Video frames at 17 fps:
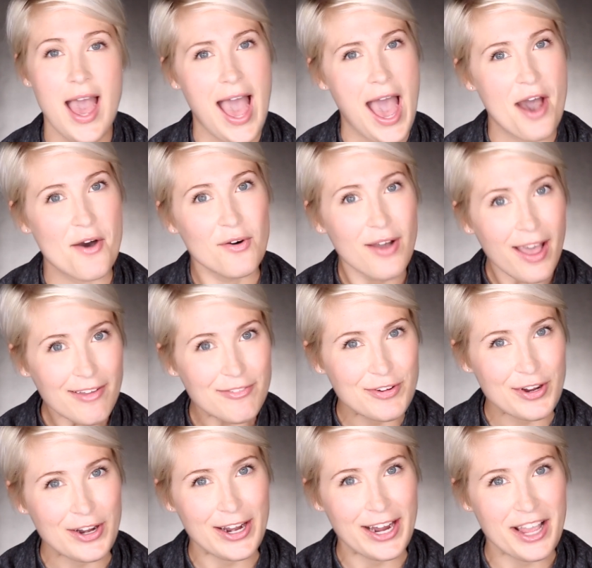
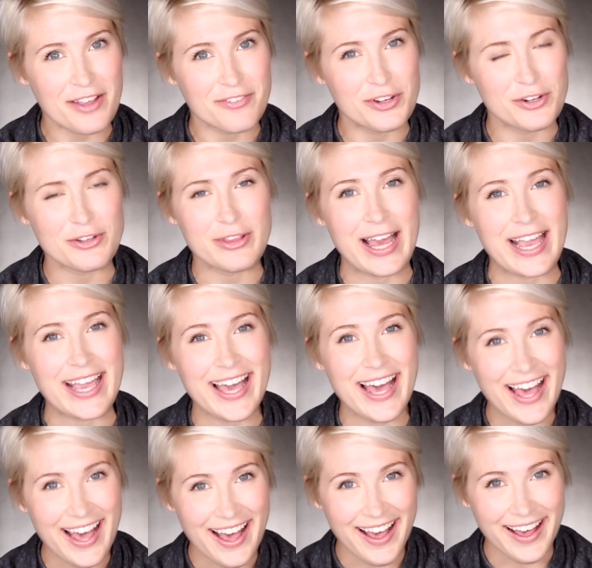However, if you're like
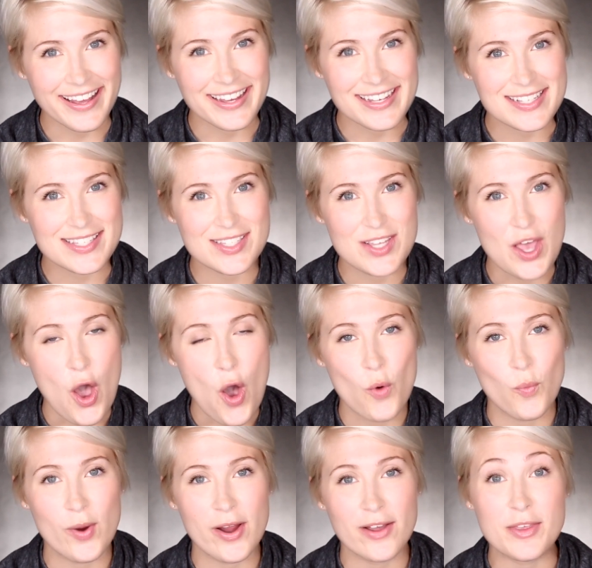us,
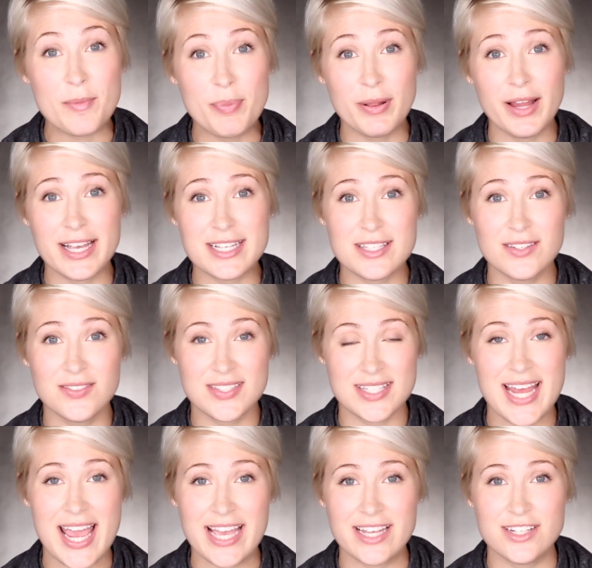where the place of
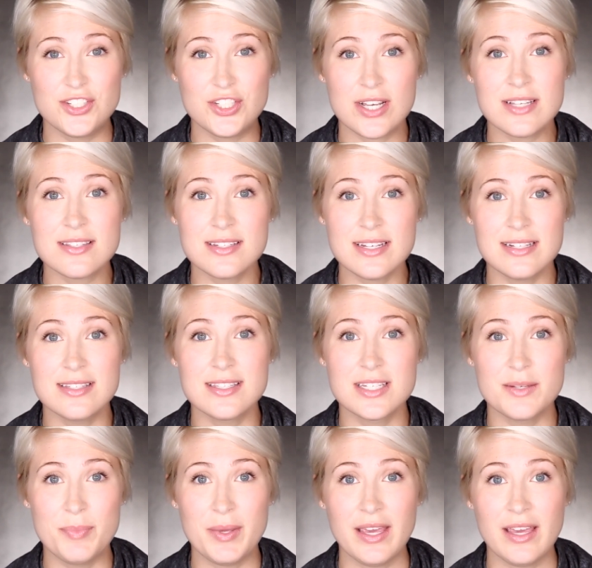stay just needs
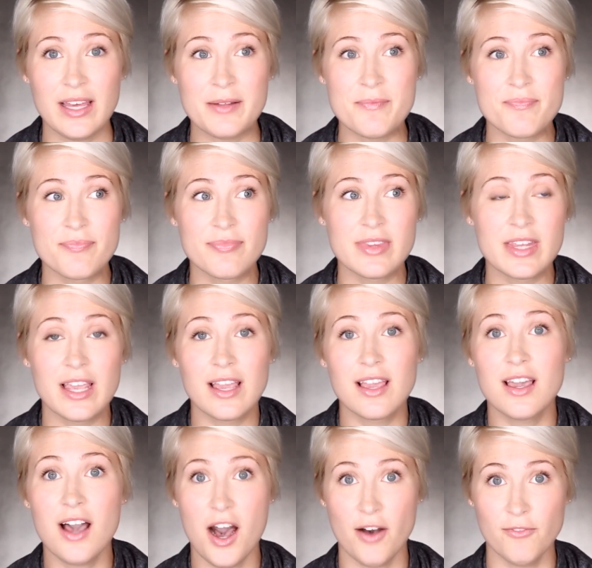to be
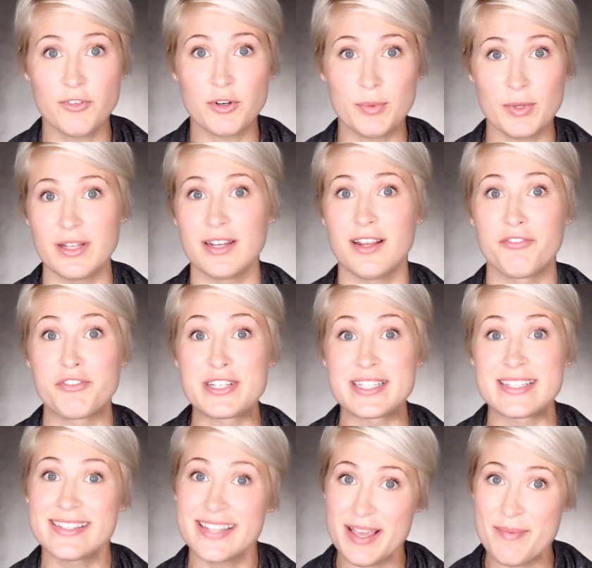comfortable enough
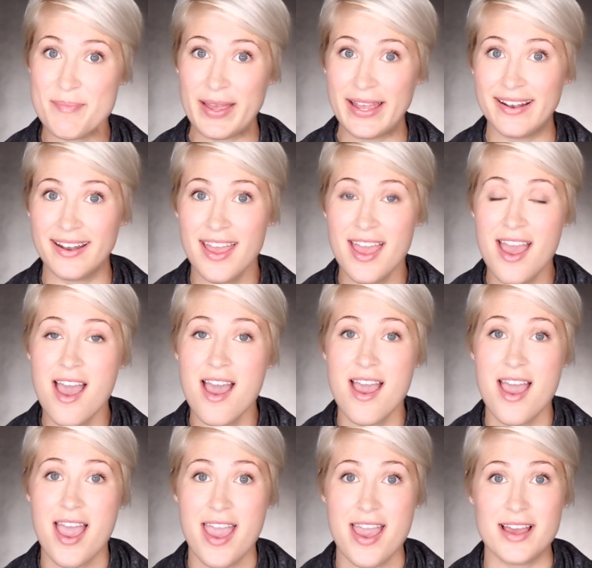to sleep in,
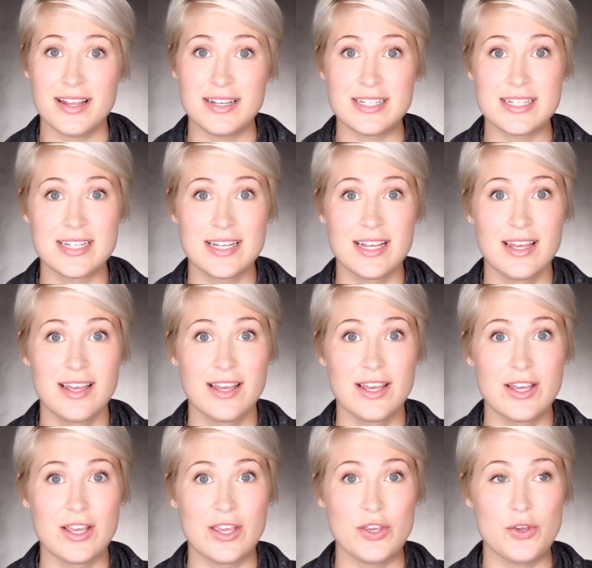and
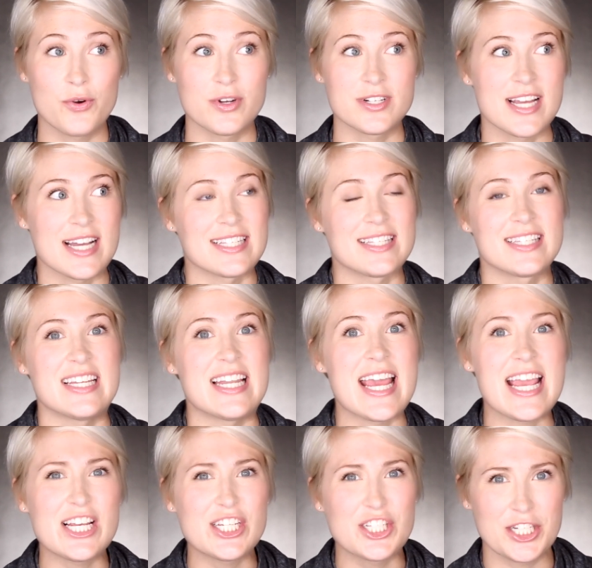your
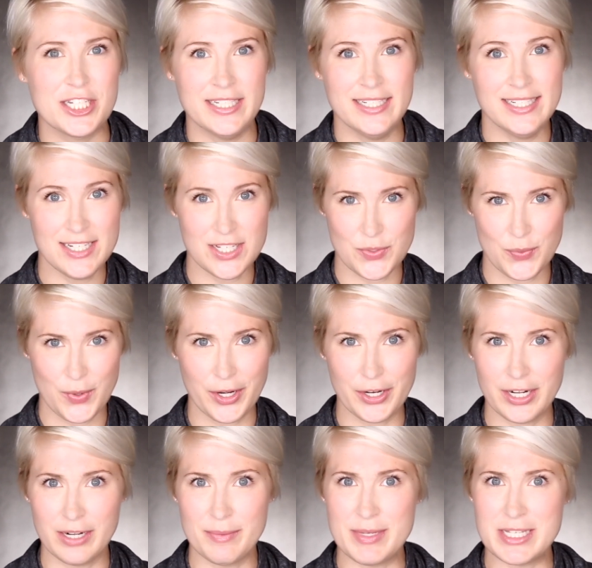destination is where
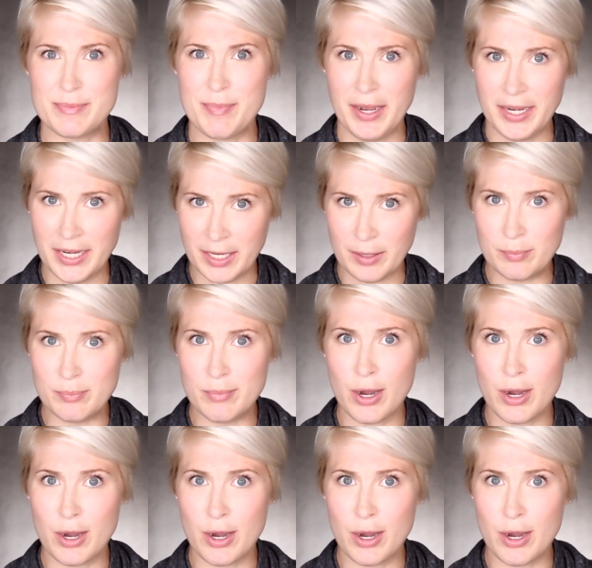you're going to be spending